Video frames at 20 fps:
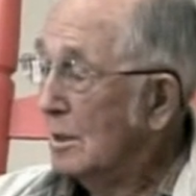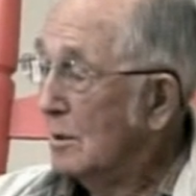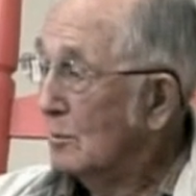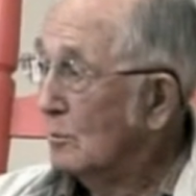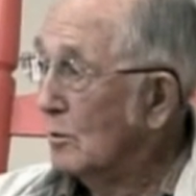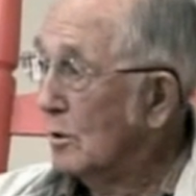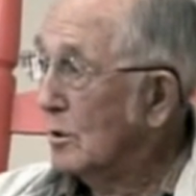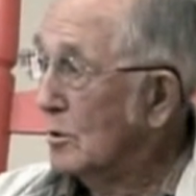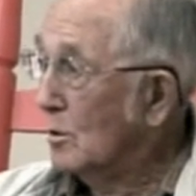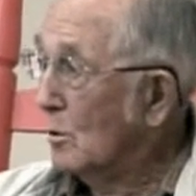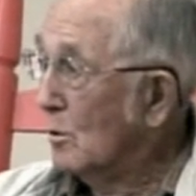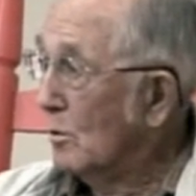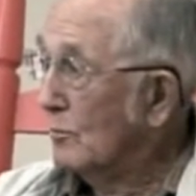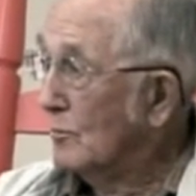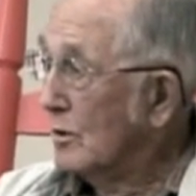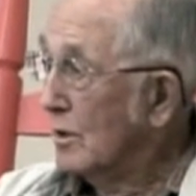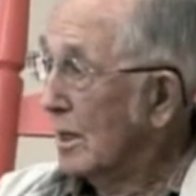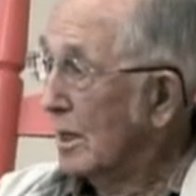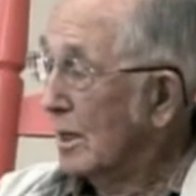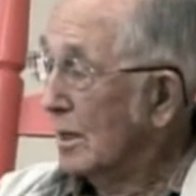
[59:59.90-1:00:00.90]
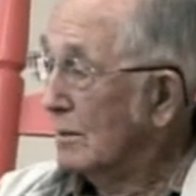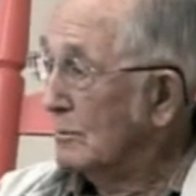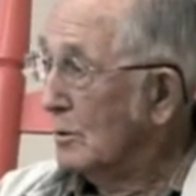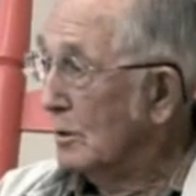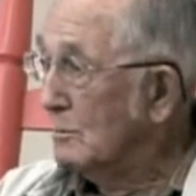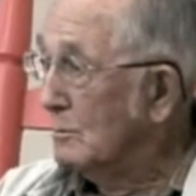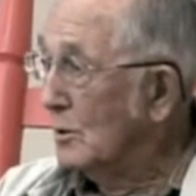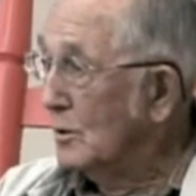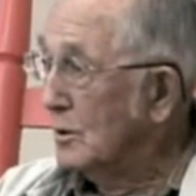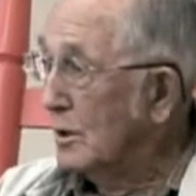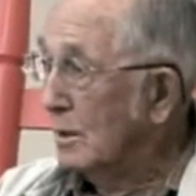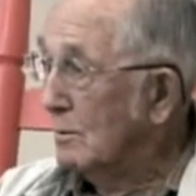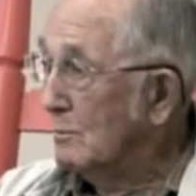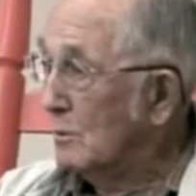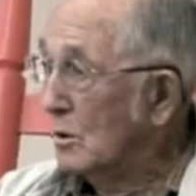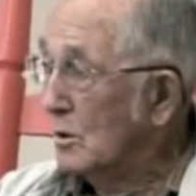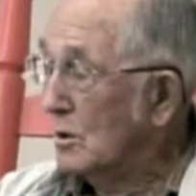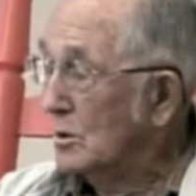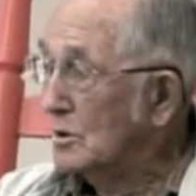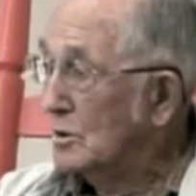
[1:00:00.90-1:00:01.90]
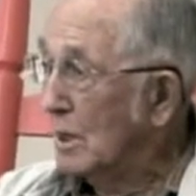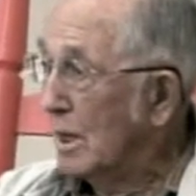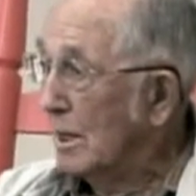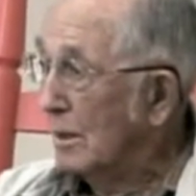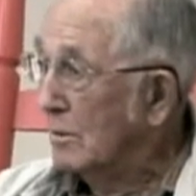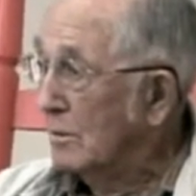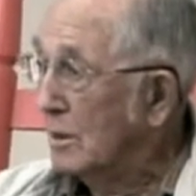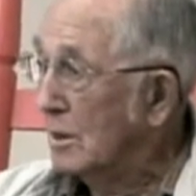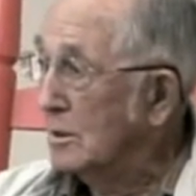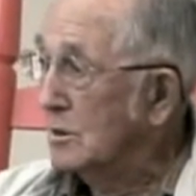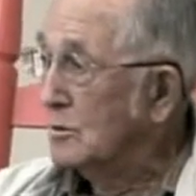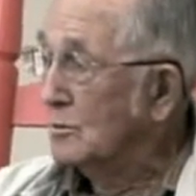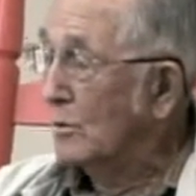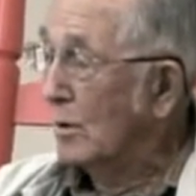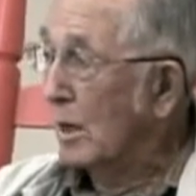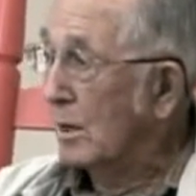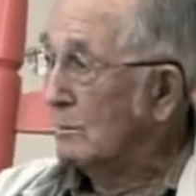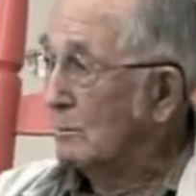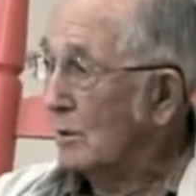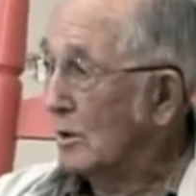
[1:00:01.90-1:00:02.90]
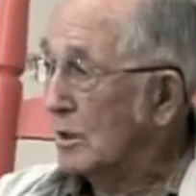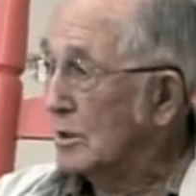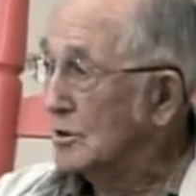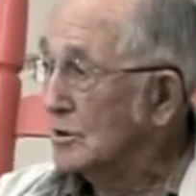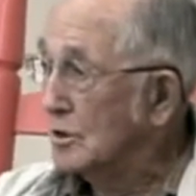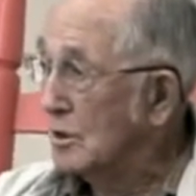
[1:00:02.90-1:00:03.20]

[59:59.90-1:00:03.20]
We'd go over there and we put them birds out and these red breast